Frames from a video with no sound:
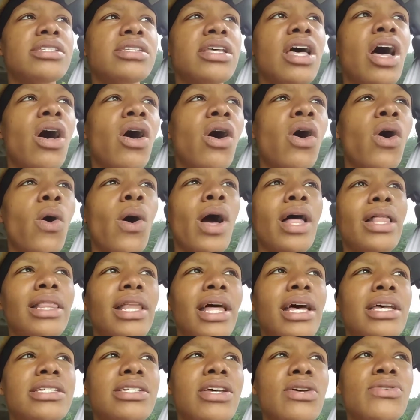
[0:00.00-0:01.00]
So
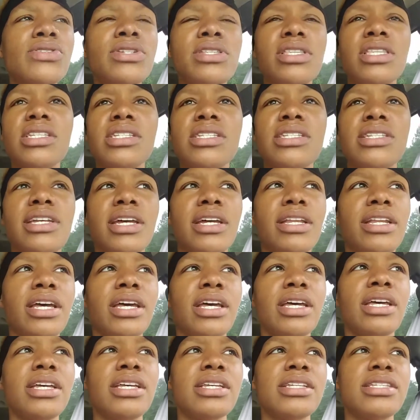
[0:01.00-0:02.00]
let's go to this
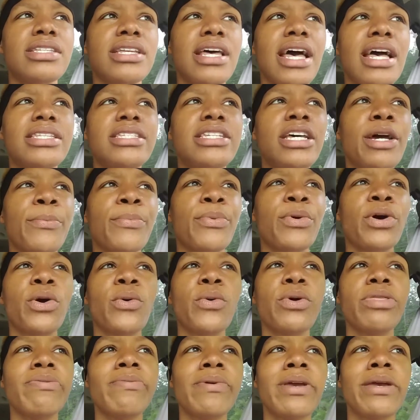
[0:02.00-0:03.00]
dentist. I took
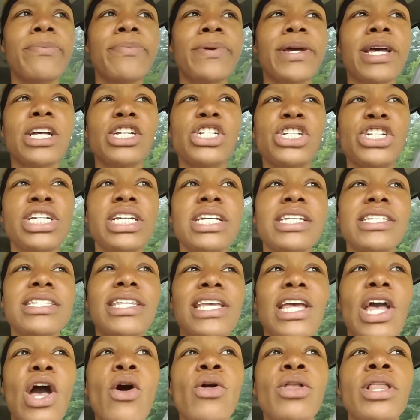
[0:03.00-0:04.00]
Brooke with me because she's
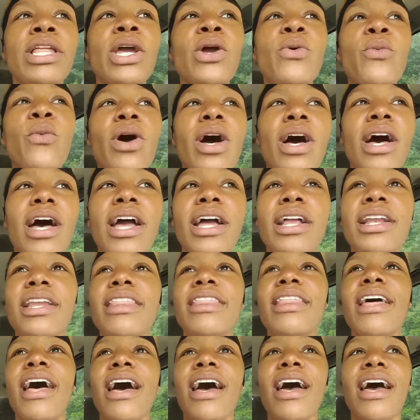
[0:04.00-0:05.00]
the only
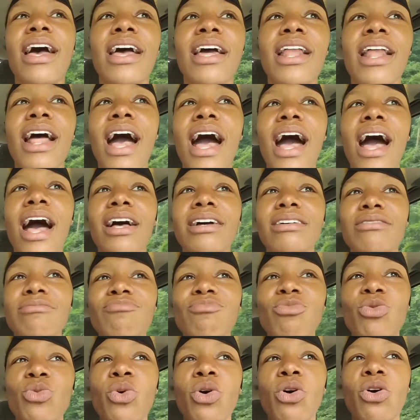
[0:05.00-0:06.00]
one that
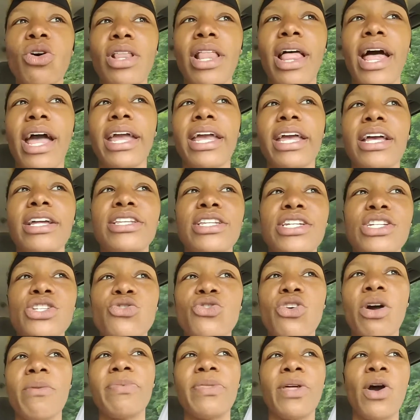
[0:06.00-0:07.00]
will like
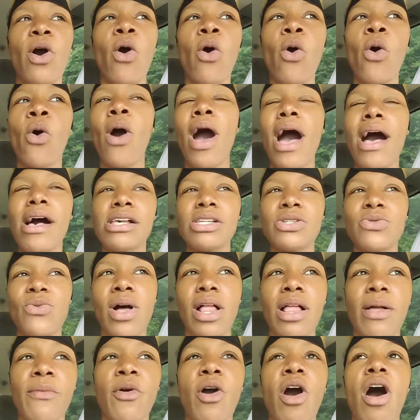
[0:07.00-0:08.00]
disrupt the whole house
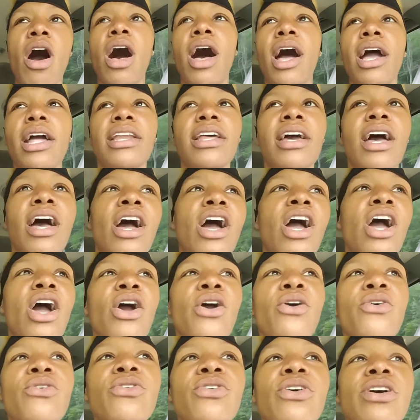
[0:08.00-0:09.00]
while I'm gone.
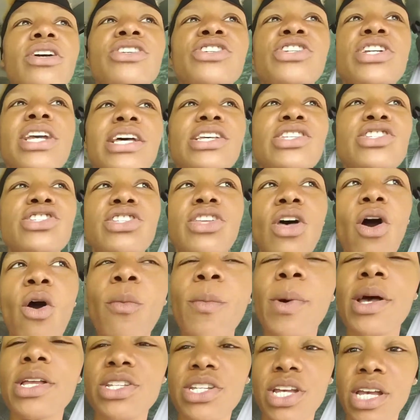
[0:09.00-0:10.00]
She has
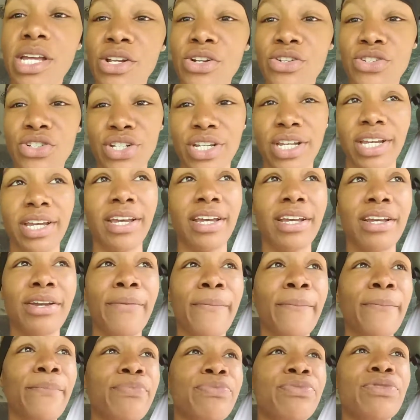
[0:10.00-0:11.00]
so much energy.
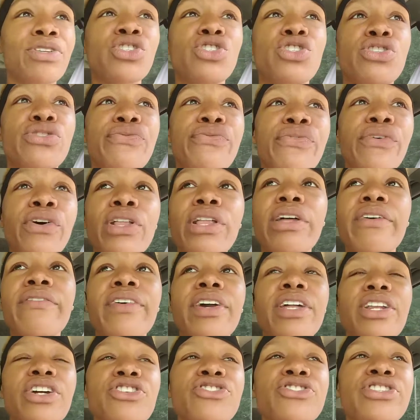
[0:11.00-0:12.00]
She's full
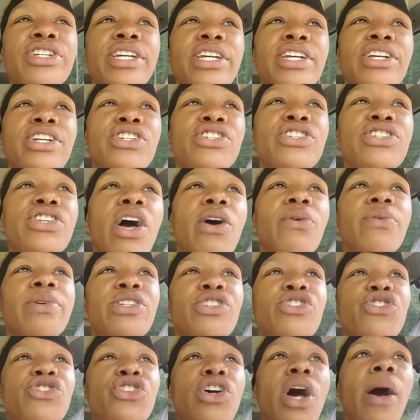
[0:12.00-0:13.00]
of energy. She's
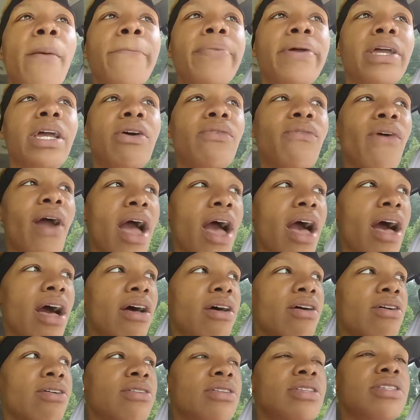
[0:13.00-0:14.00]
always jumping
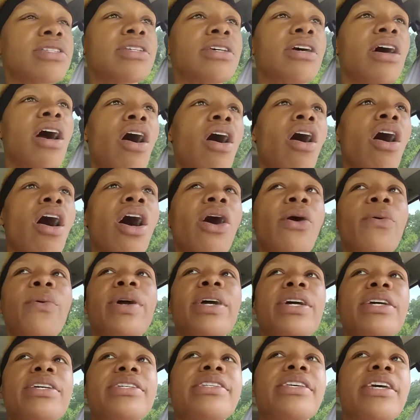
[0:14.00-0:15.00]
around,
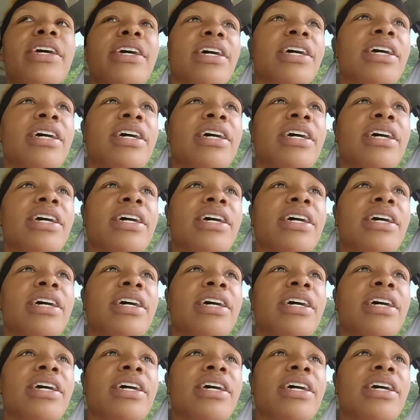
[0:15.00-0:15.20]
always,